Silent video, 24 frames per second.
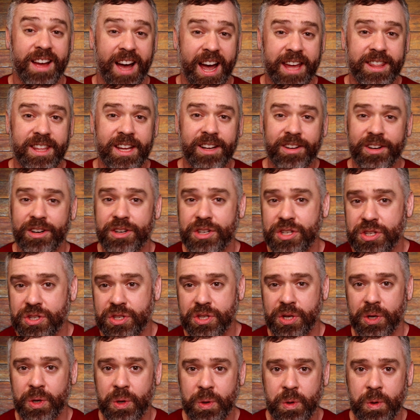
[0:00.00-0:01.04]
I think there's
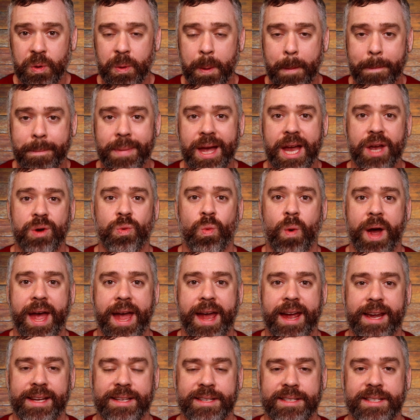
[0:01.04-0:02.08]
two main
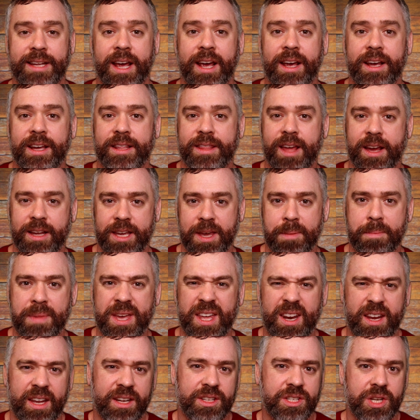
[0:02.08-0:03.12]
ways that
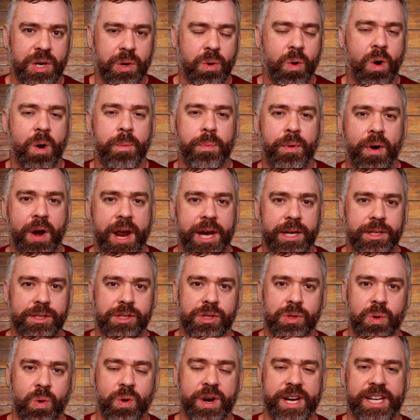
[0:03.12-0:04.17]
comedians incorporate
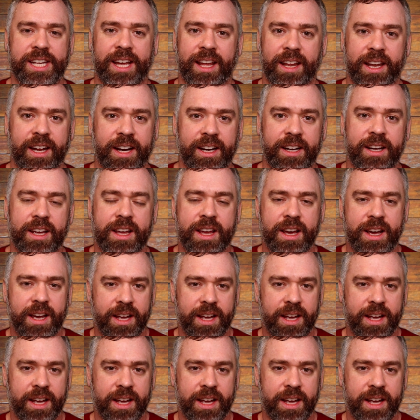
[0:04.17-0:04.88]
storytelling